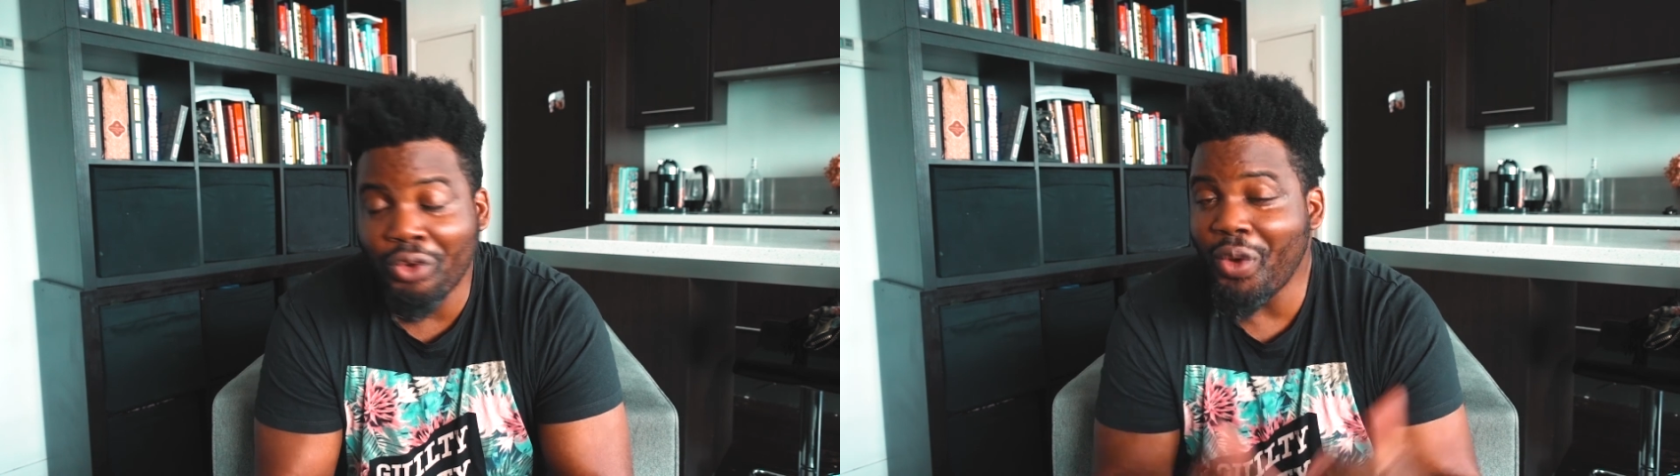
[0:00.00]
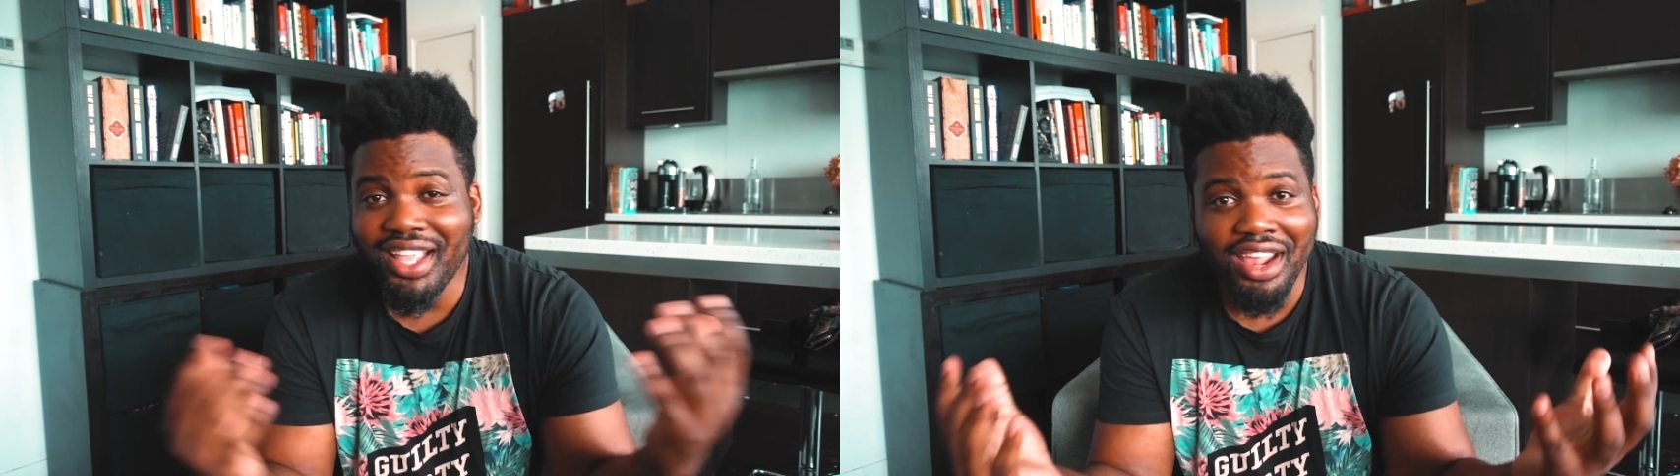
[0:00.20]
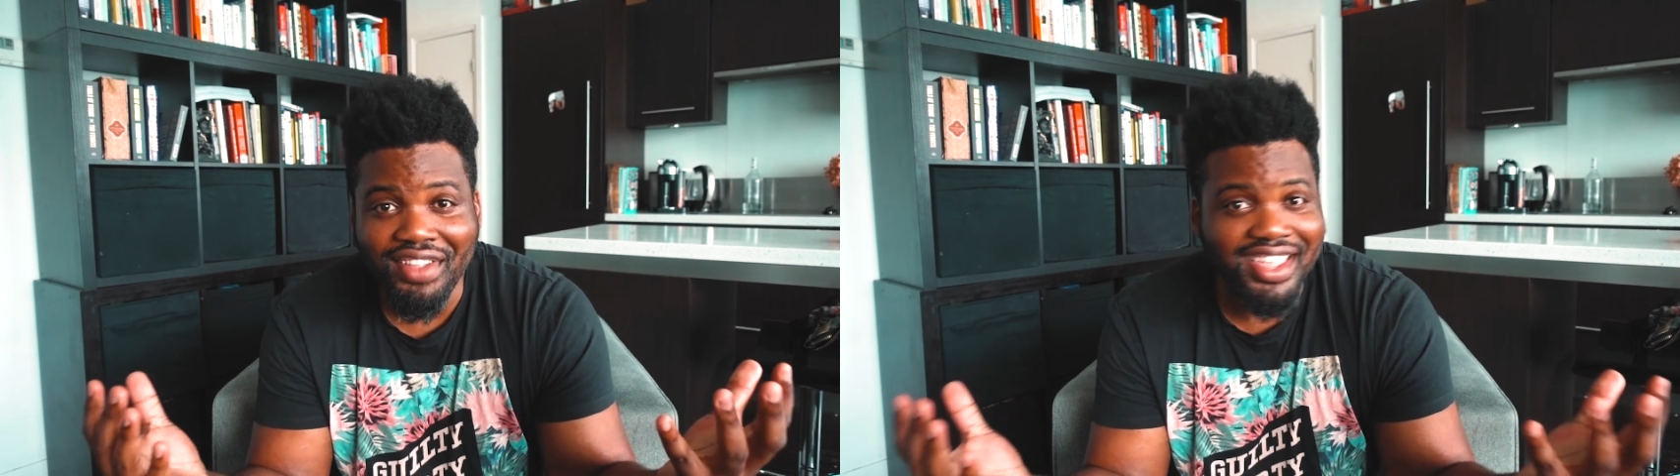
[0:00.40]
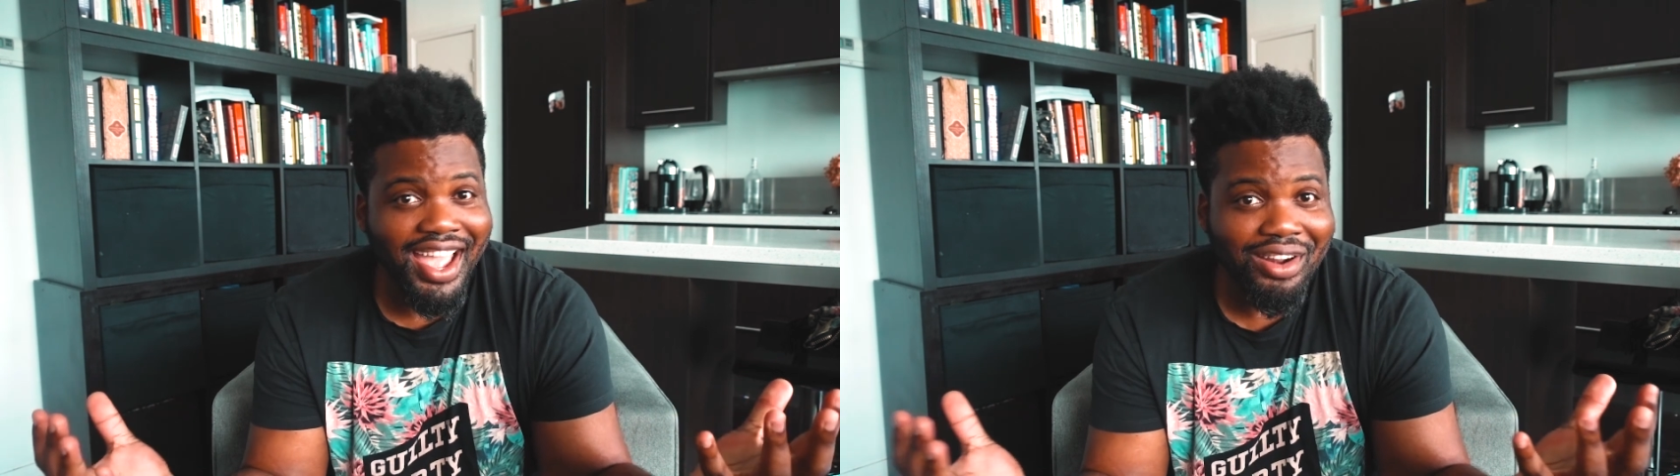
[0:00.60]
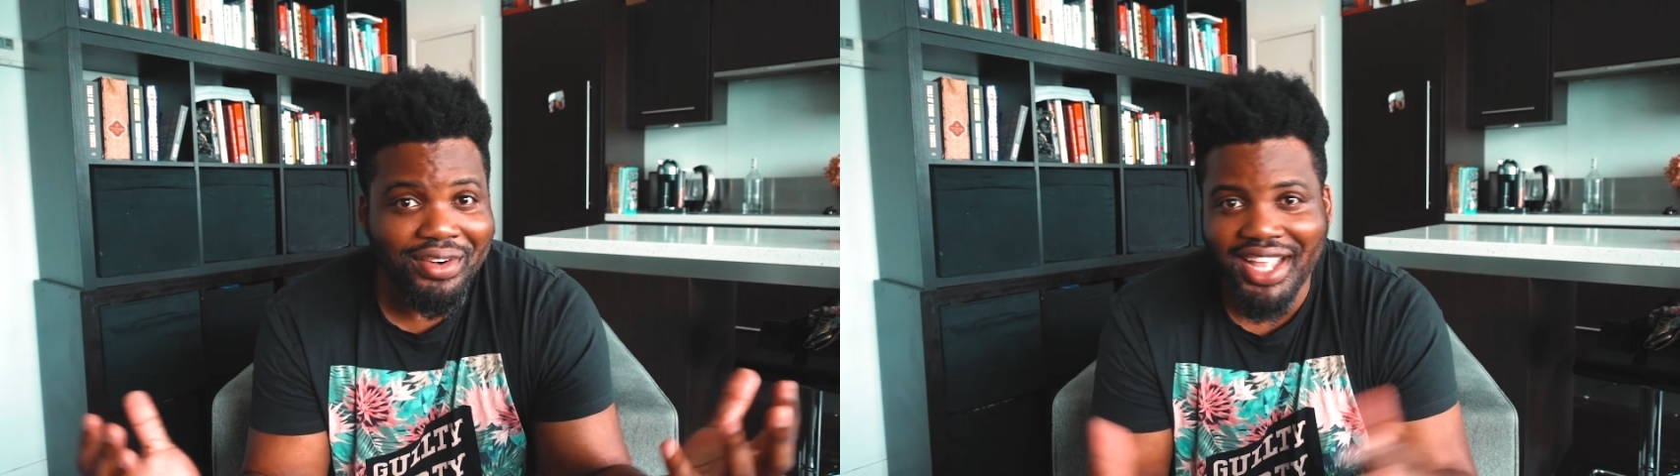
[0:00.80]
or what kind of
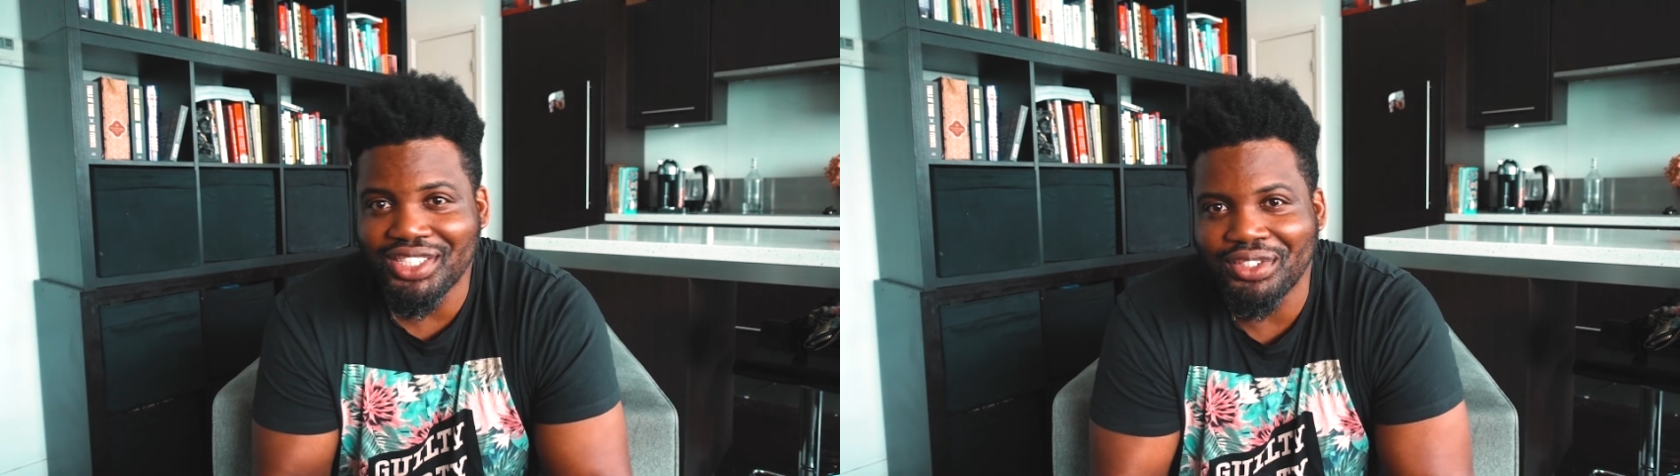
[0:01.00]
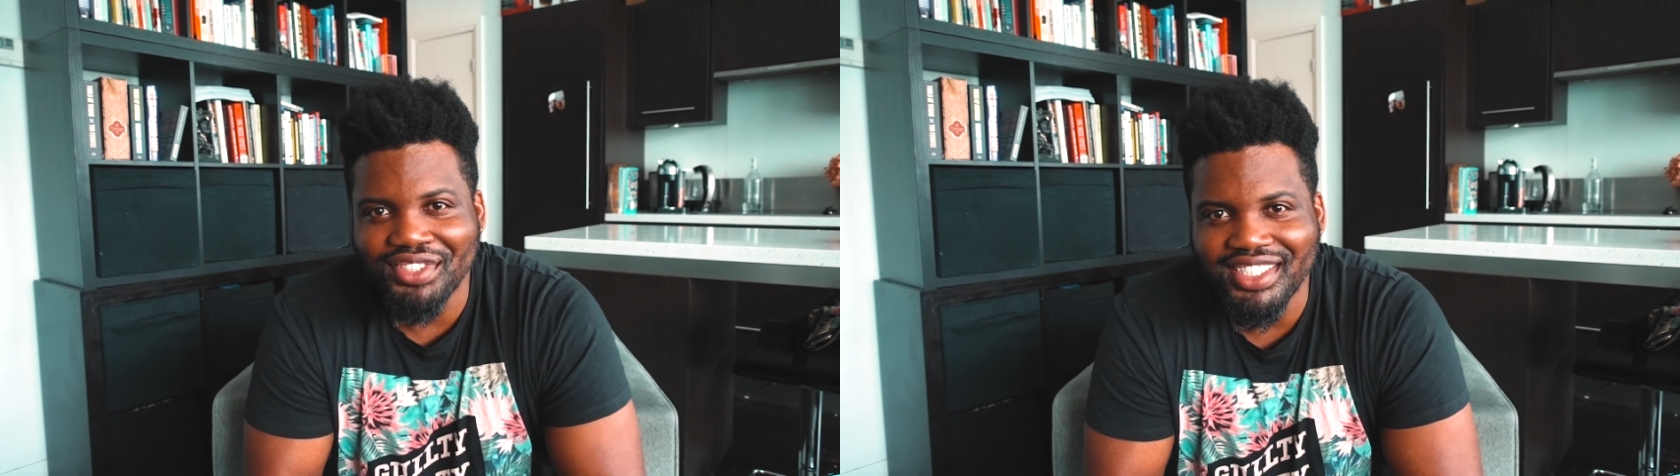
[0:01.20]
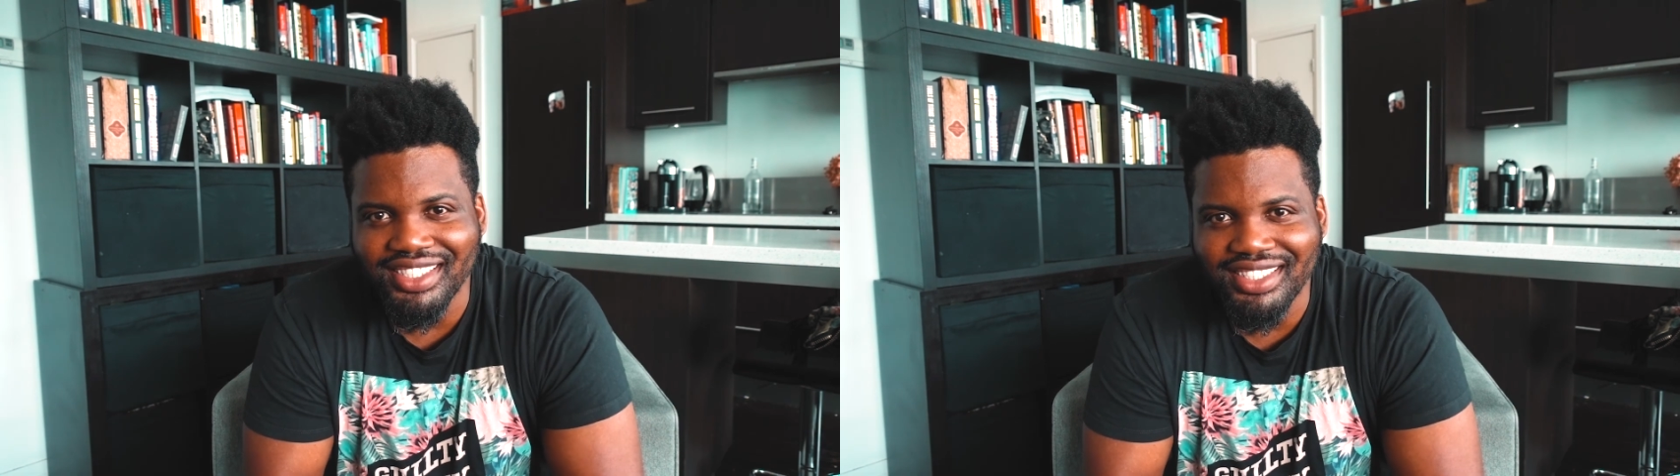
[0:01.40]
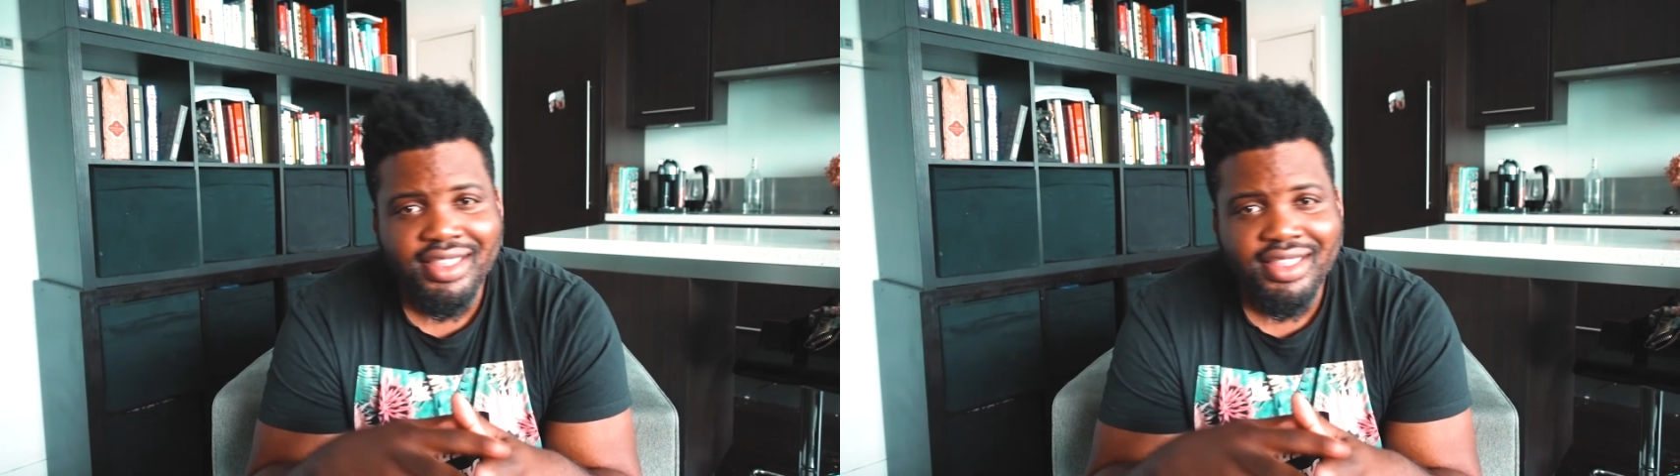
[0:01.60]
gallery I should visit.